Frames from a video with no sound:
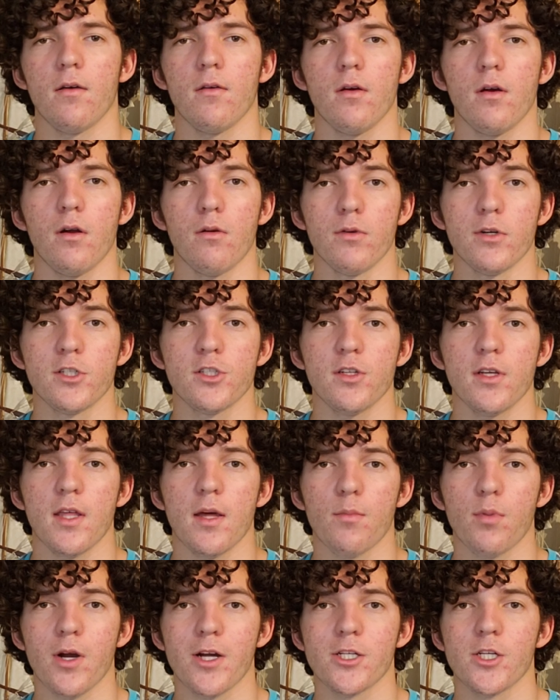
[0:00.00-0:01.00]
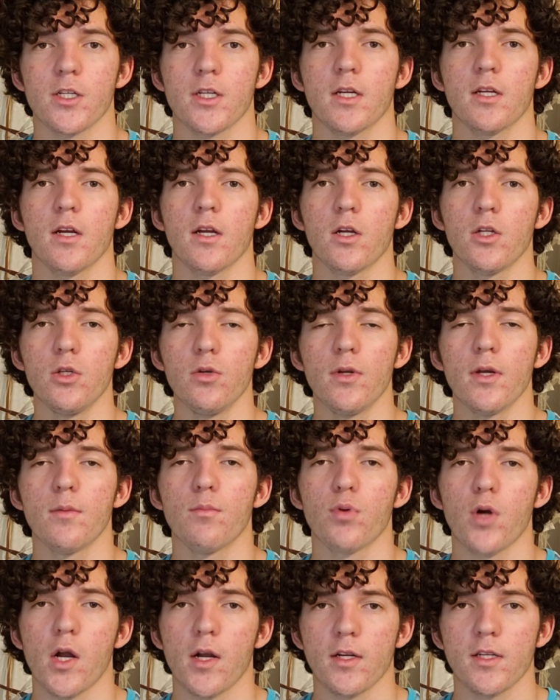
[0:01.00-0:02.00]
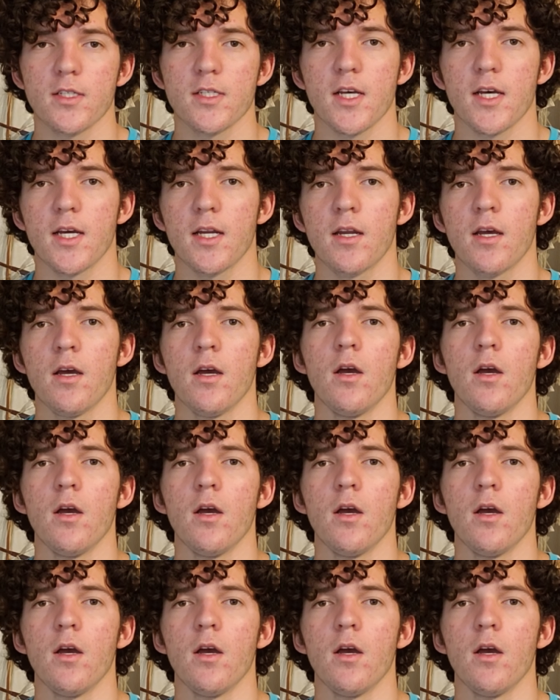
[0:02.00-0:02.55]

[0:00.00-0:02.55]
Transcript: Originally, that project included product design,